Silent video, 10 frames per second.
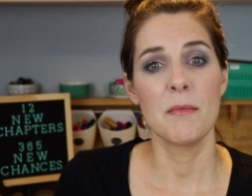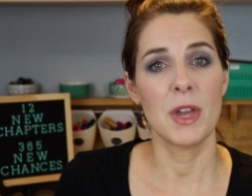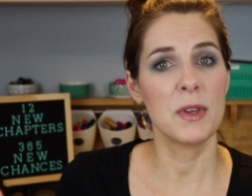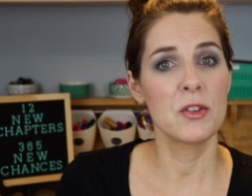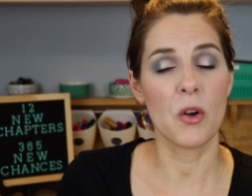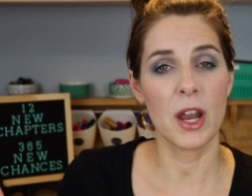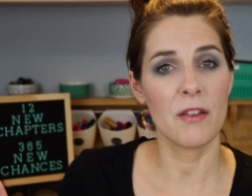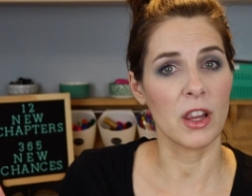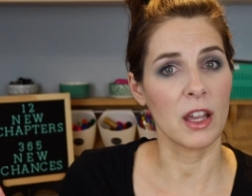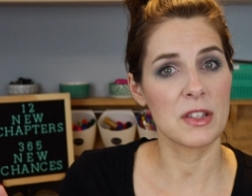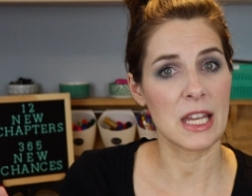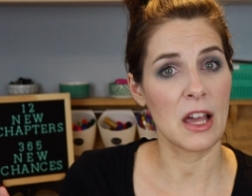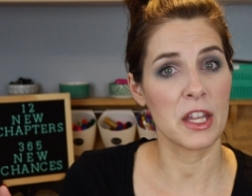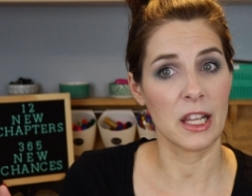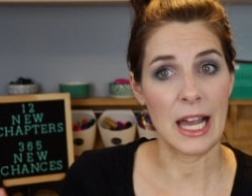Maybe you don't have a
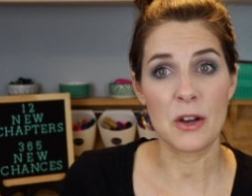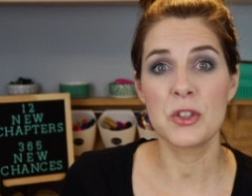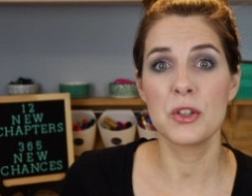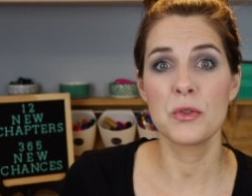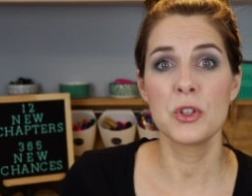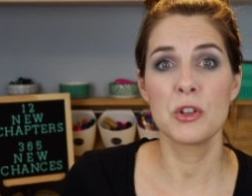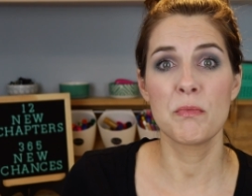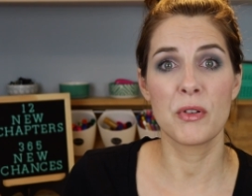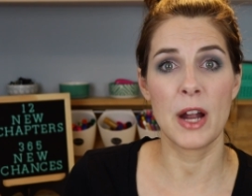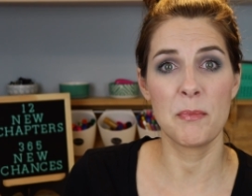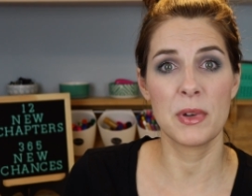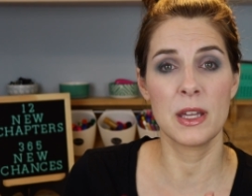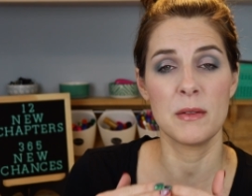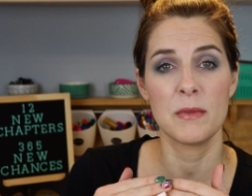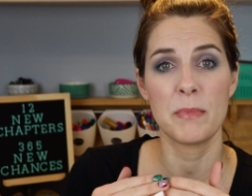lifestyle that allows you to prep
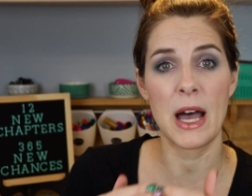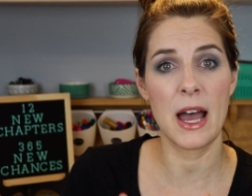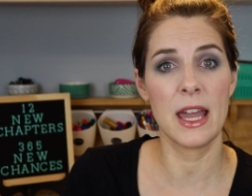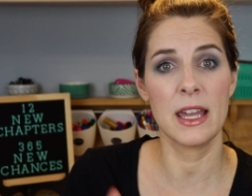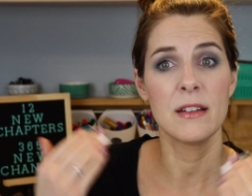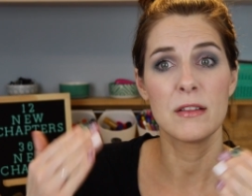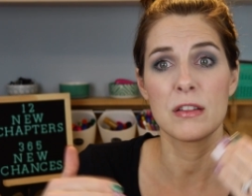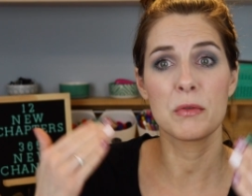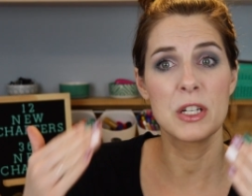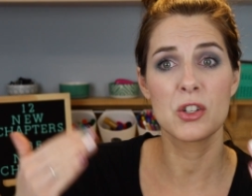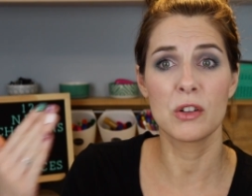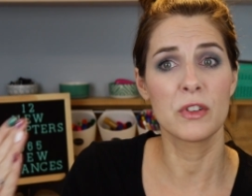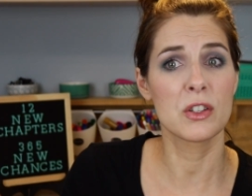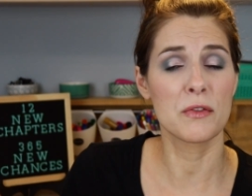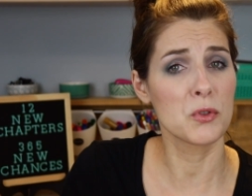and buy three
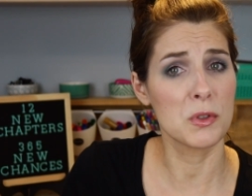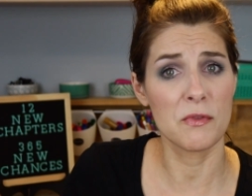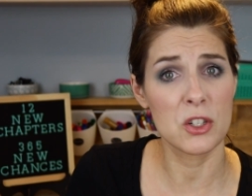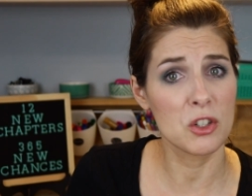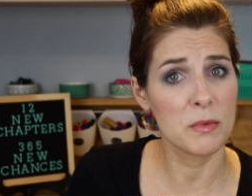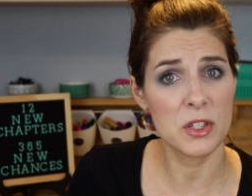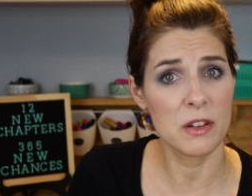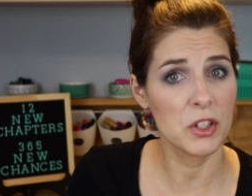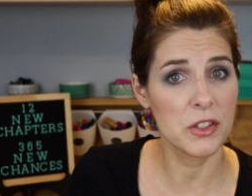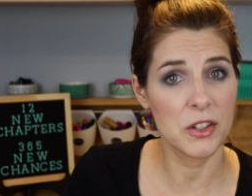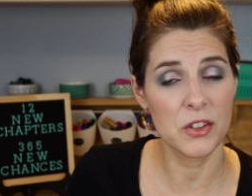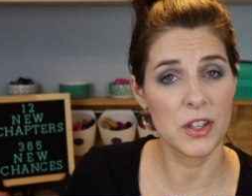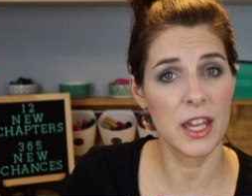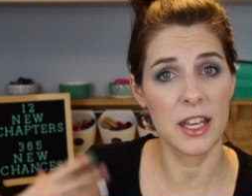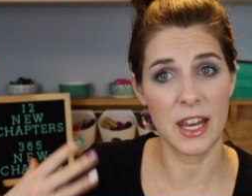servings of fruits and vegetables every single
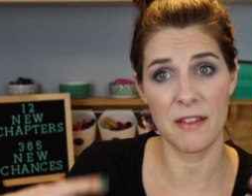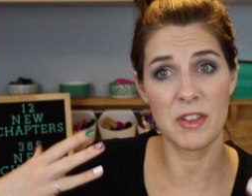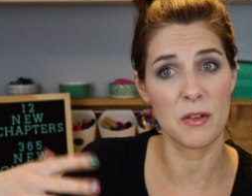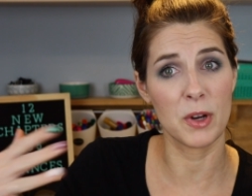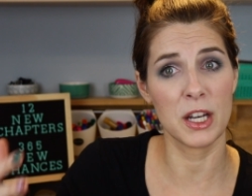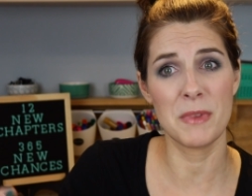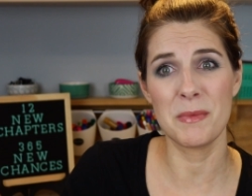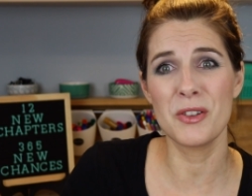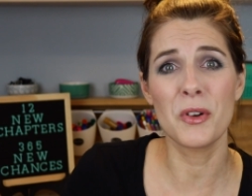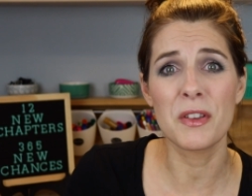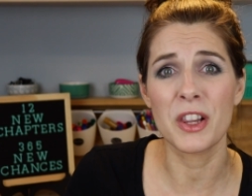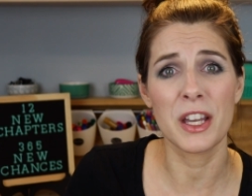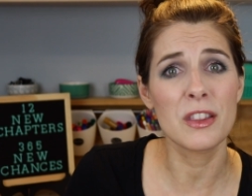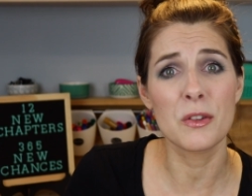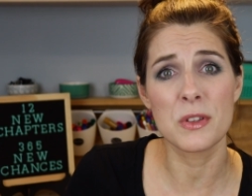day and have that ready. Maybe you don't even
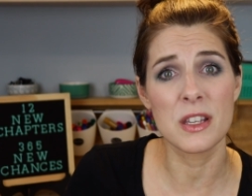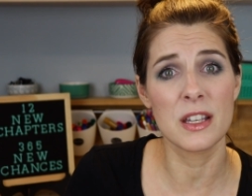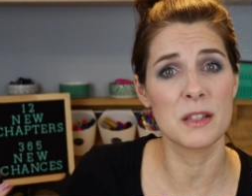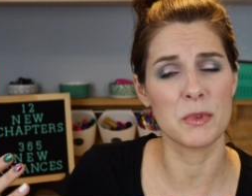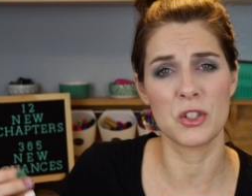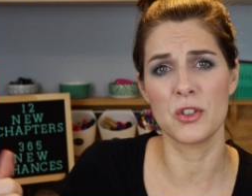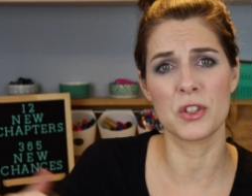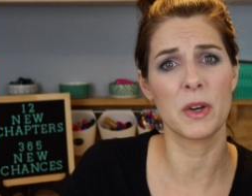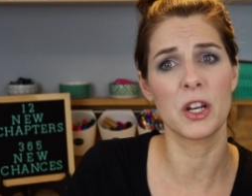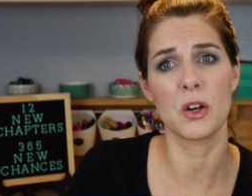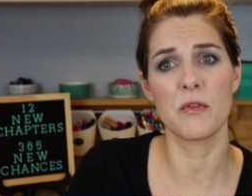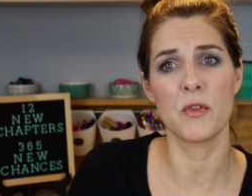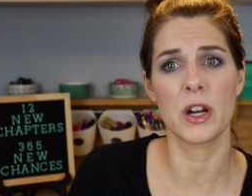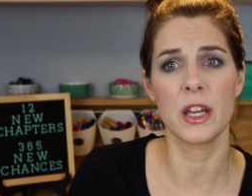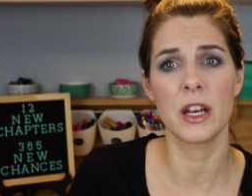like those things, but you just want to go
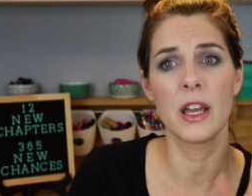for it.